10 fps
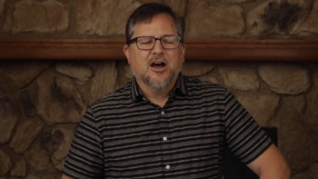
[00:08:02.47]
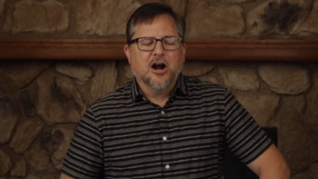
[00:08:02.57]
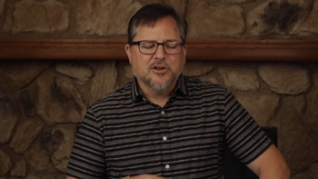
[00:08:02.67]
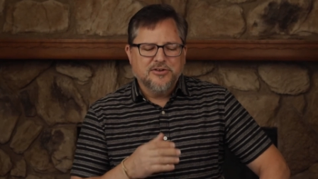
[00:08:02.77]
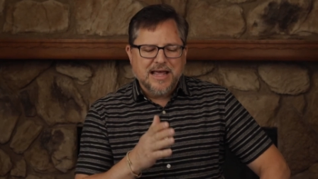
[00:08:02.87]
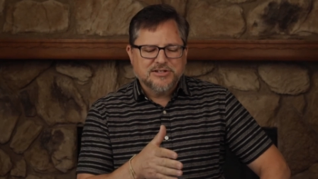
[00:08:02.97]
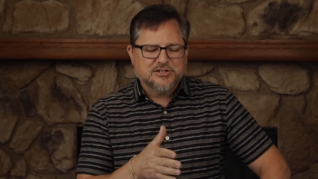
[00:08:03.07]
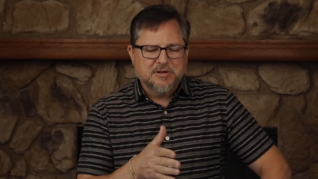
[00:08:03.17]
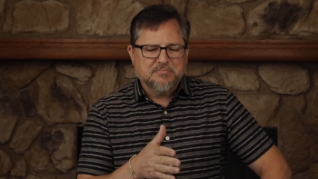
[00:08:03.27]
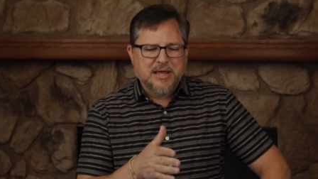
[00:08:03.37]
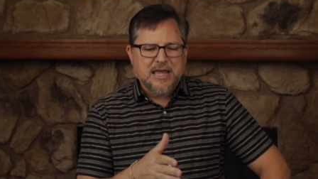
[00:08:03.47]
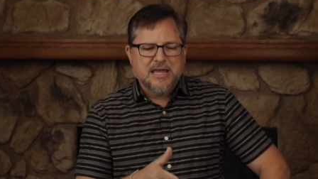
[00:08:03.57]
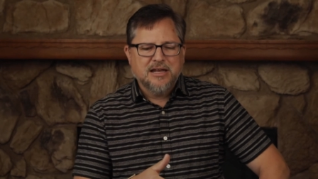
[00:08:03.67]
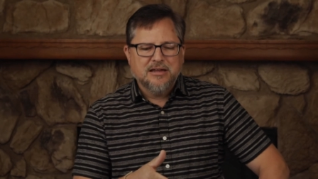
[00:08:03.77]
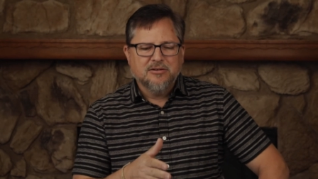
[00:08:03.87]
Our debts have been
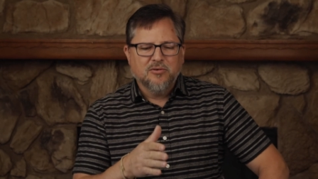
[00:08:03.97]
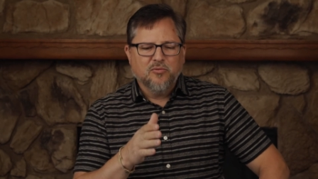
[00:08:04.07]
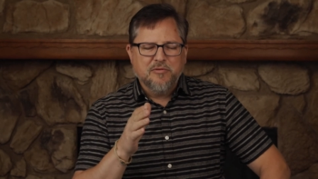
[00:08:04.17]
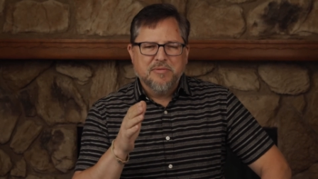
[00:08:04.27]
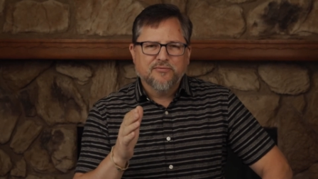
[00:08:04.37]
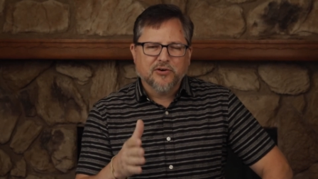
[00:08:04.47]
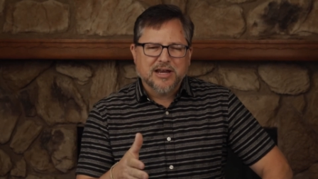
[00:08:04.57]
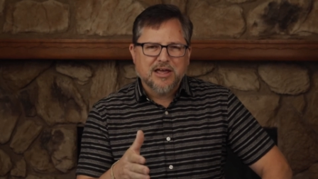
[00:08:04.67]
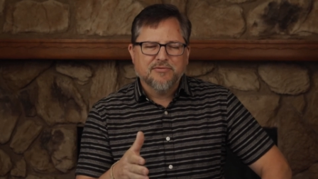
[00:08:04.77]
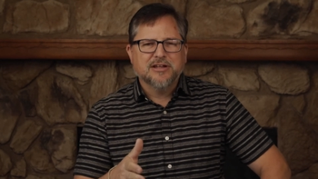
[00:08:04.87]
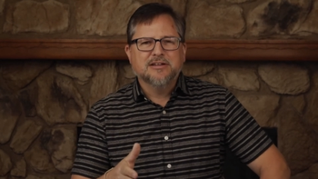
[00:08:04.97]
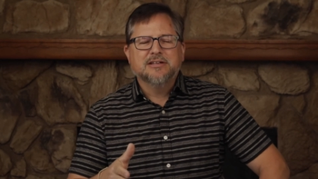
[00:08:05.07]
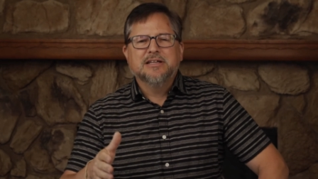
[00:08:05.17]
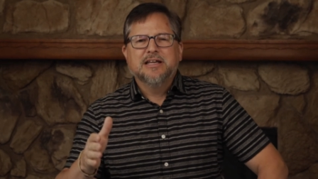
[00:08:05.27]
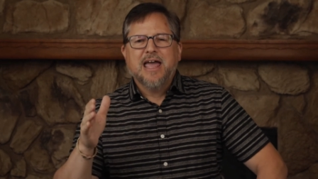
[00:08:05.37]
paid, we've been
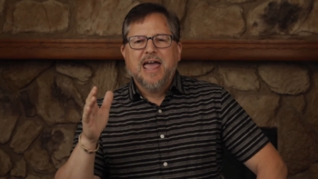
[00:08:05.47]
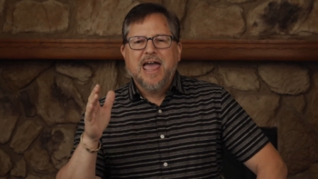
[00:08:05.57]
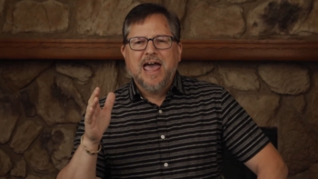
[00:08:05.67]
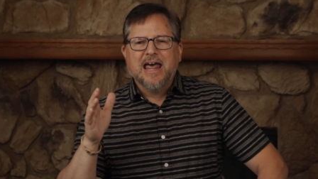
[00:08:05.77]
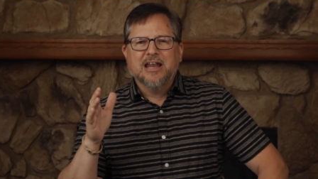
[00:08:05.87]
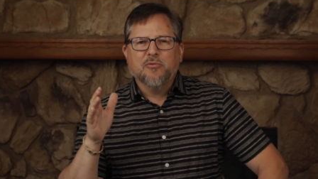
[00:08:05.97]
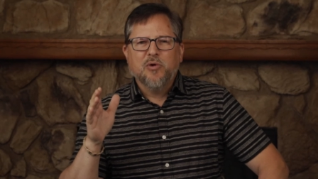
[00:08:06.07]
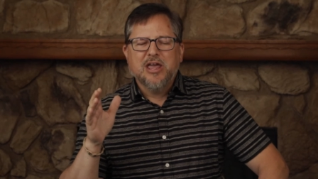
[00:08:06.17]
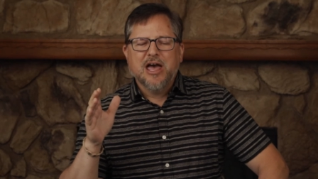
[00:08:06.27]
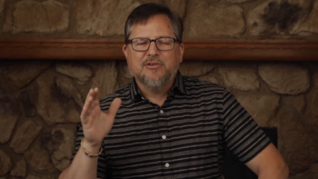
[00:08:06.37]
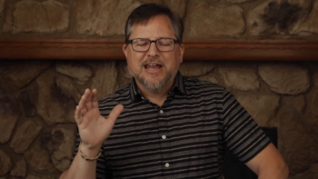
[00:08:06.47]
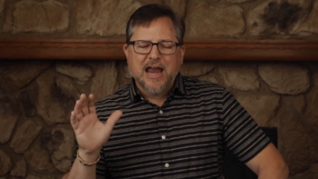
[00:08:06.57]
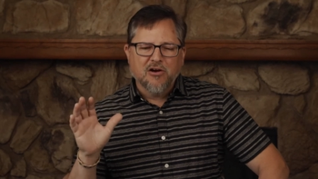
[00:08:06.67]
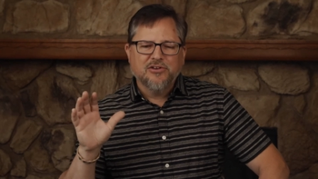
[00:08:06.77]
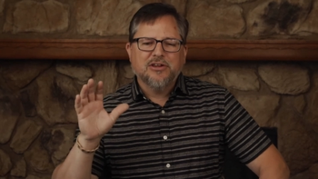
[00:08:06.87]
forgiven, and we have
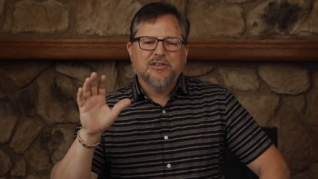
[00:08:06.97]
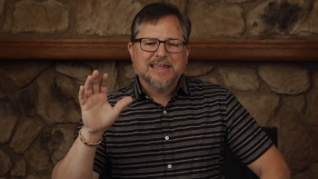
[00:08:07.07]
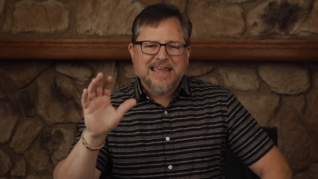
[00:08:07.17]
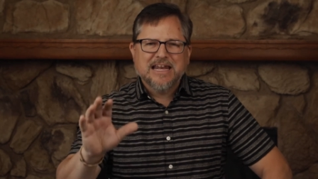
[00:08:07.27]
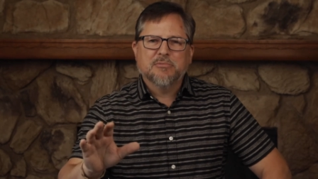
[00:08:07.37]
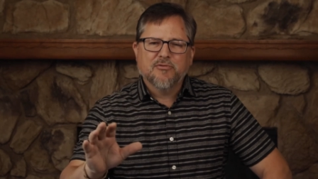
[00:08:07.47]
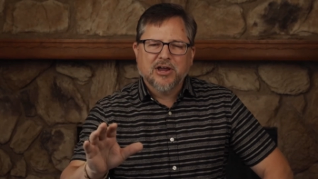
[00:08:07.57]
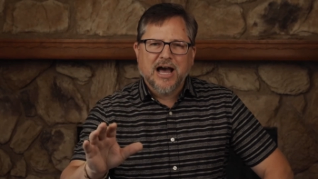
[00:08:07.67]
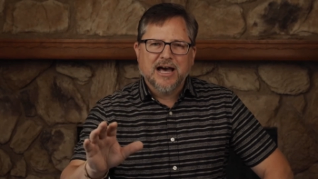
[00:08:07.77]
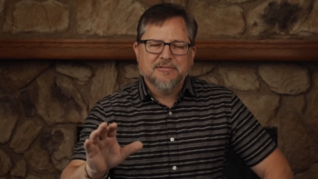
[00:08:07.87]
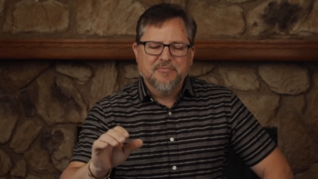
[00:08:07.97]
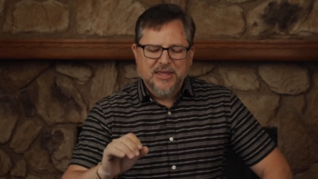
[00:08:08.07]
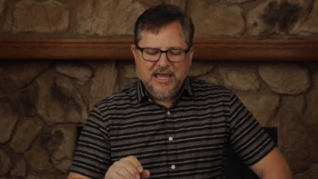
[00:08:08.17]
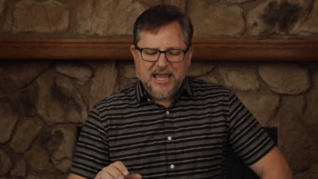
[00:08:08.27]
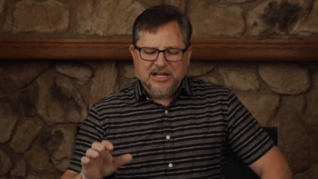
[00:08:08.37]
inherited the kingdom of God.
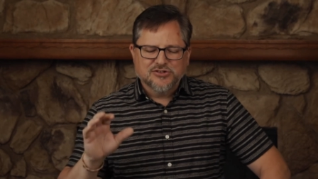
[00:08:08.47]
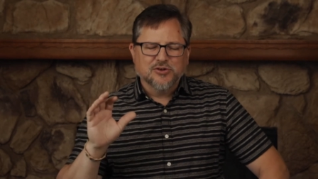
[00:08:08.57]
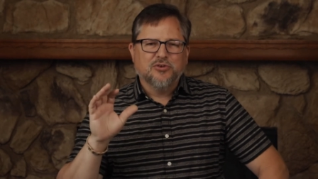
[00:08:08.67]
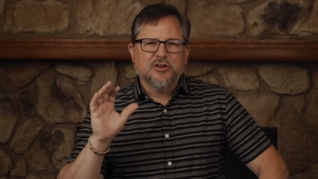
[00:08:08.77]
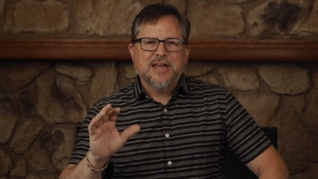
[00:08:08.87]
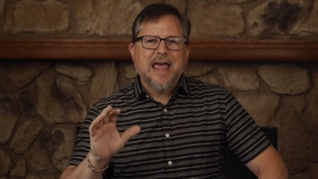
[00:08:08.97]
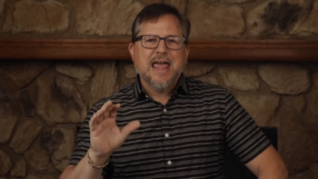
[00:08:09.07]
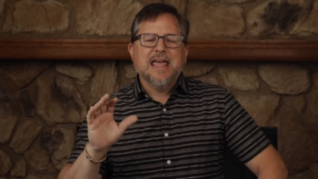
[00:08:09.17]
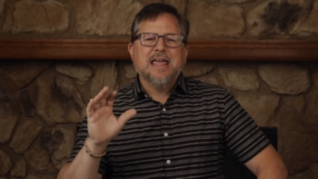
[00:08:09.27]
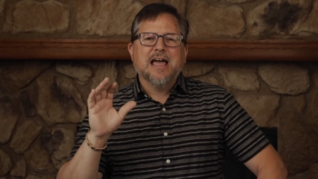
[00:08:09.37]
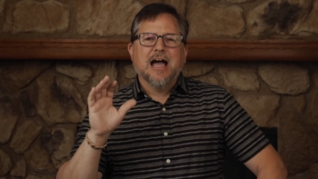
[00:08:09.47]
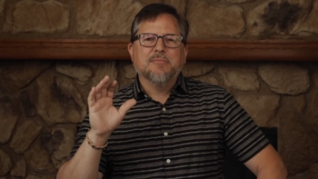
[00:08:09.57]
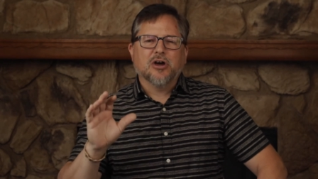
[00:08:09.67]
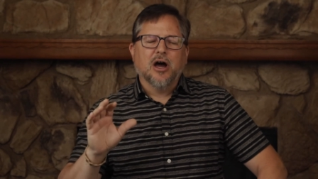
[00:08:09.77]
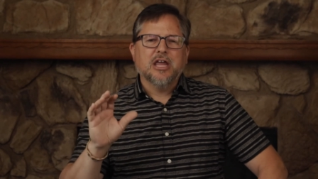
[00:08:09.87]
And so today,
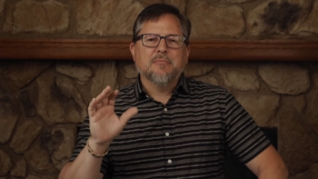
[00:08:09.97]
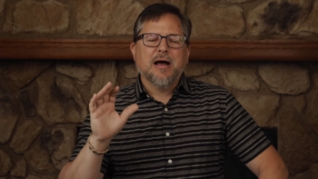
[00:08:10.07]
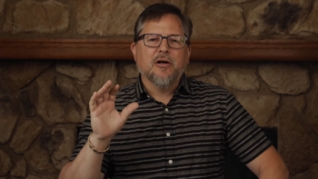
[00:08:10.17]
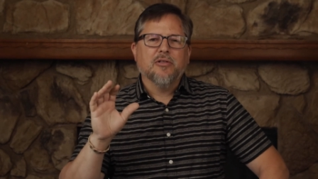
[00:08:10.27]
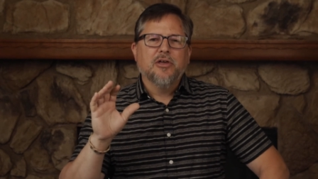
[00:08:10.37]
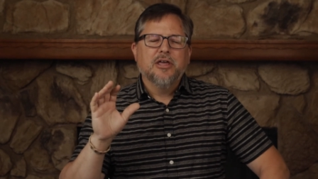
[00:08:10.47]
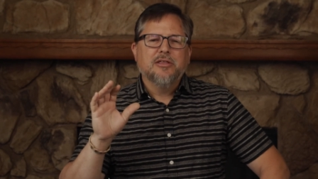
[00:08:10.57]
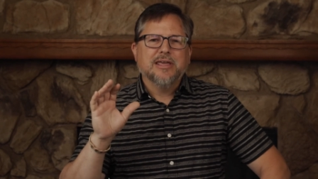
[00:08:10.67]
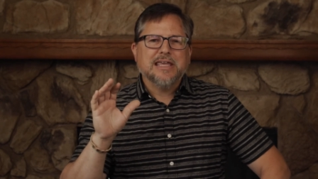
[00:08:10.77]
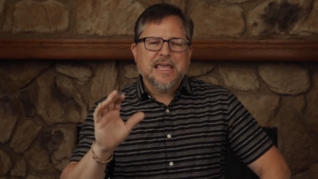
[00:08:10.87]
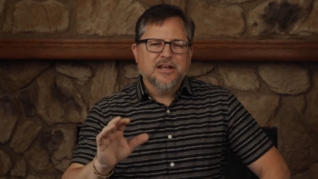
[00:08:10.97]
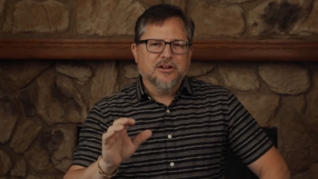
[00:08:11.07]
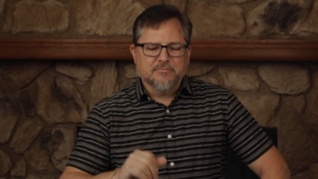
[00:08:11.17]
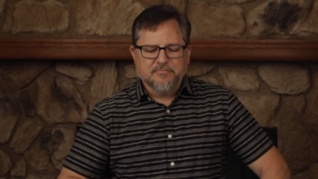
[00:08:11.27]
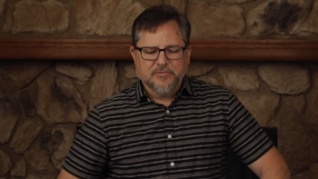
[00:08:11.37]
I'm talking about the
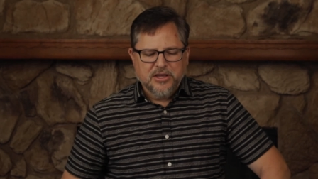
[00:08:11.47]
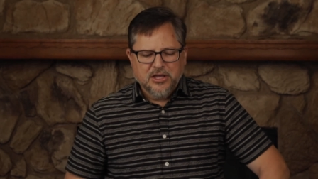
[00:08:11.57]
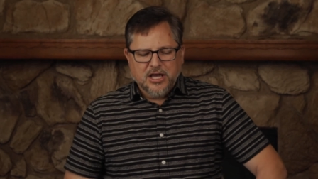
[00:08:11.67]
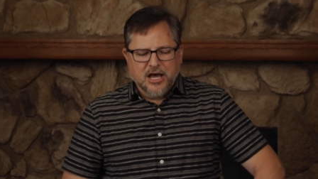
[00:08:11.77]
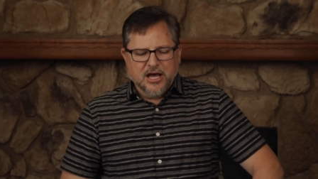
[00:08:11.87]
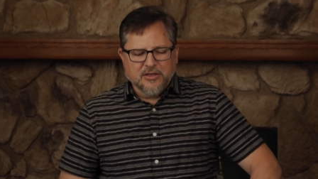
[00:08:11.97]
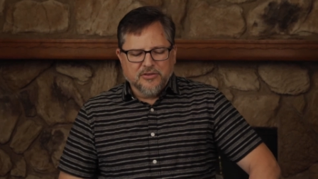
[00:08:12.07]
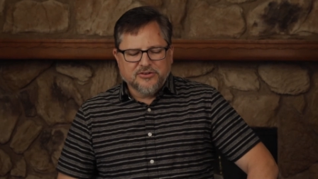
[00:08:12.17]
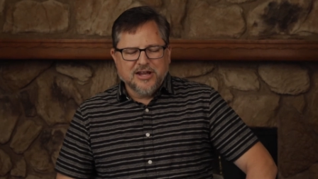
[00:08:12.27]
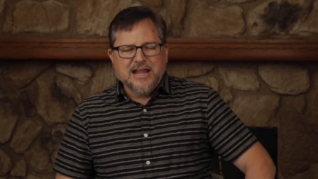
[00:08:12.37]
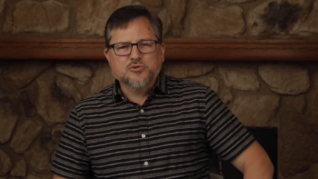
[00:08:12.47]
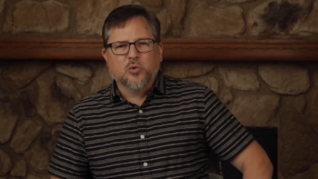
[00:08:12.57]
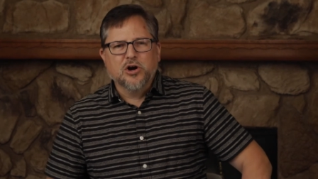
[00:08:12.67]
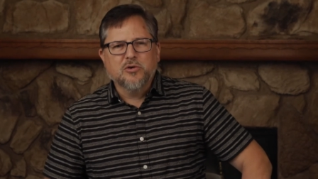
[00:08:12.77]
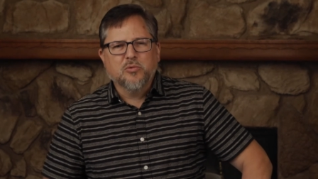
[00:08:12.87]
kingdom. Uh, today's
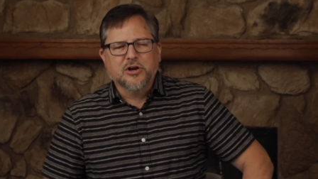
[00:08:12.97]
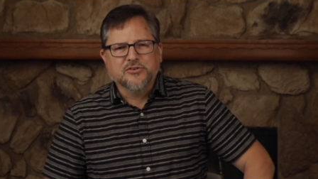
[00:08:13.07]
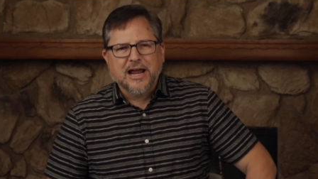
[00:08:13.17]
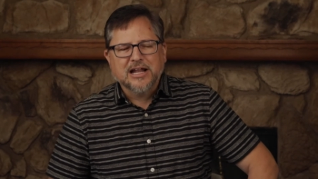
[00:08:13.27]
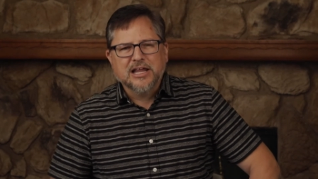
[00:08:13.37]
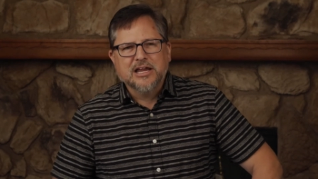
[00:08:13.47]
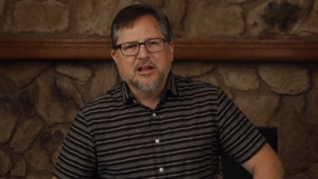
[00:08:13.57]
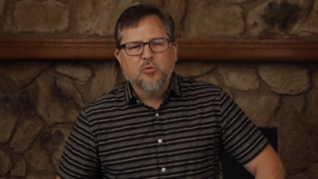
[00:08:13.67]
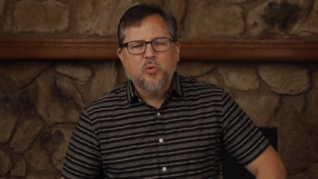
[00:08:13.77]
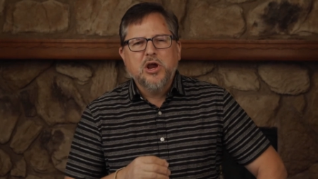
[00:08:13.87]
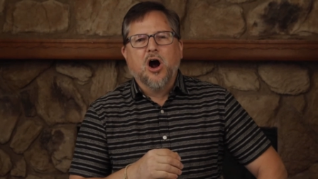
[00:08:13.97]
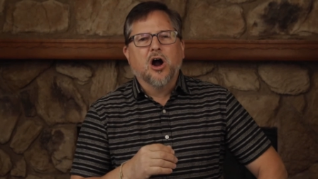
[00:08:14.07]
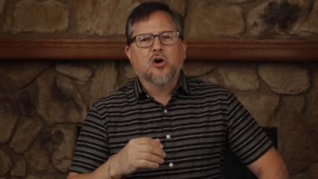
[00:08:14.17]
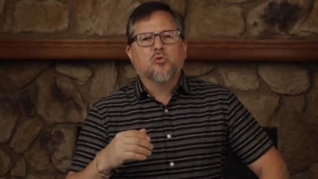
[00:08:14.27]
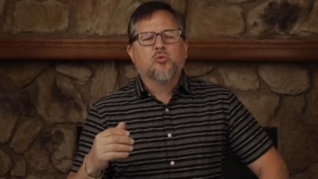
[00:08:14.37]
word we're entitling, We
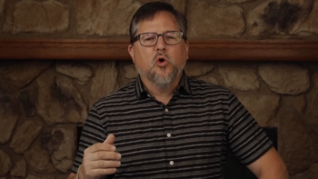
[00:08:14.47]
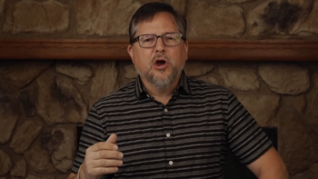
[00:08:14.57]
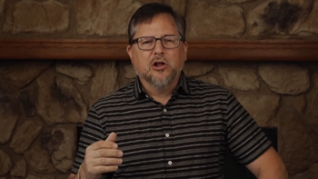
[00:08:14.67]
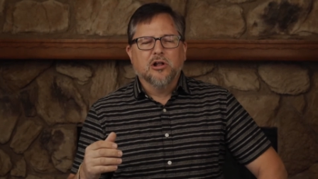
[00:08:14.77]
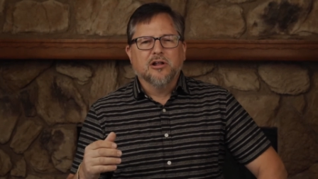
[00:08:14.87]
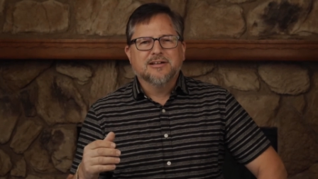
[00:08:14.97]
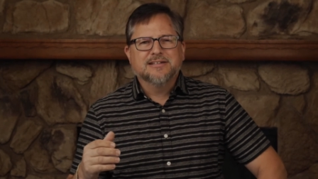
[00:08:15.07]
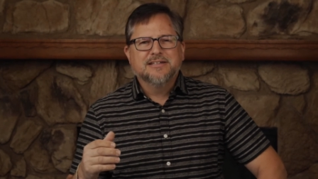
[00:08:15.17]
Are Royal.